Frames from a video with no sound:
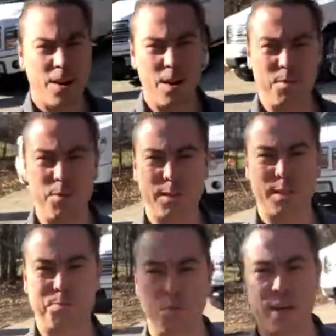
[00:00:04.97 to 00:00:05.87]

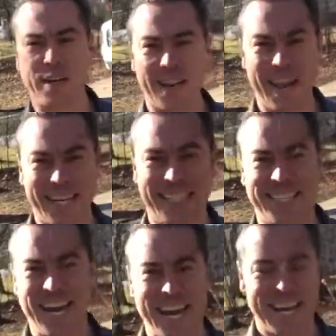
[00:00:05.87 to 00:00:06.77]
almost spring-like
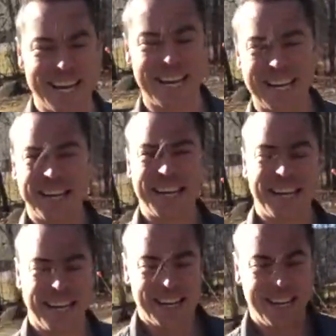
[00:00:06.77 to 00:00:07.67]
day
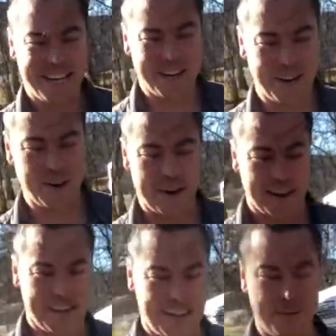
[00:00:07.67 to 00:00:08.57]
here,
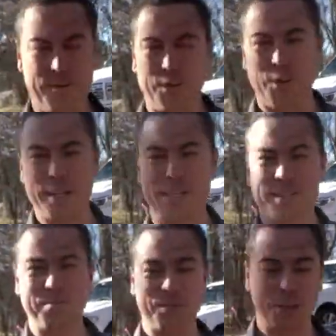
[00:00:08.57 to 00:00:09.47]

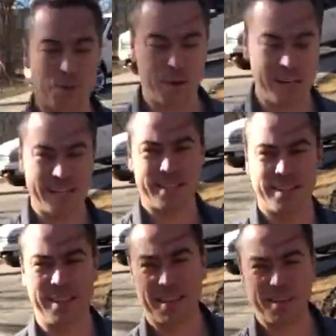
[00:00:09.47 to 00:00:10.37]
40-some
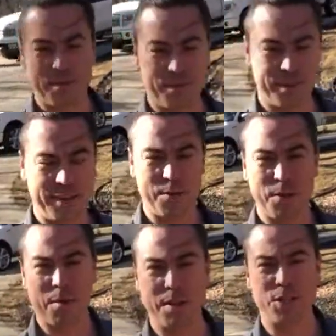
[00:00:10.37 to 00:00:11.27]
degrees. I'm even here
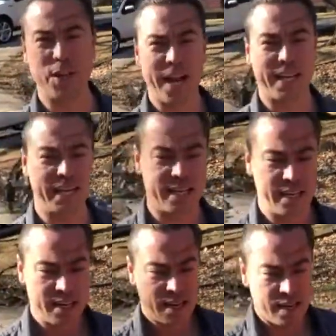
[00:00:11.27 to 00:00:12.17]
without my jacket.
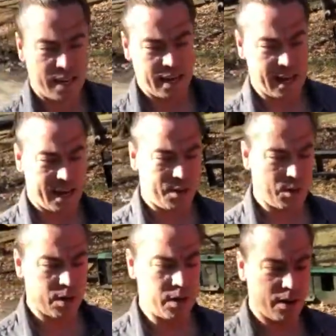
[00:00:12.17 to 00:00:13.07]

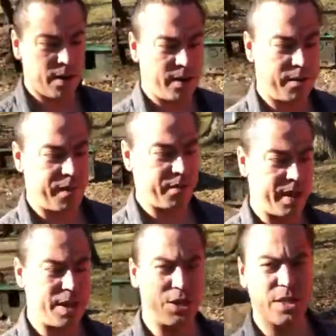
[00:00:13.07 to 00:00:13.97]
Our
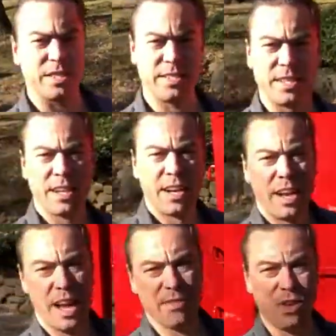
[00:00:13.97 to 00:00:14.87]
foundations
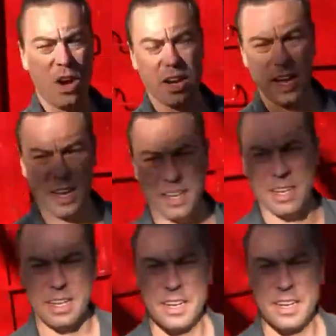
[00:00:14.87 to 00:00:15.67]
have gone in.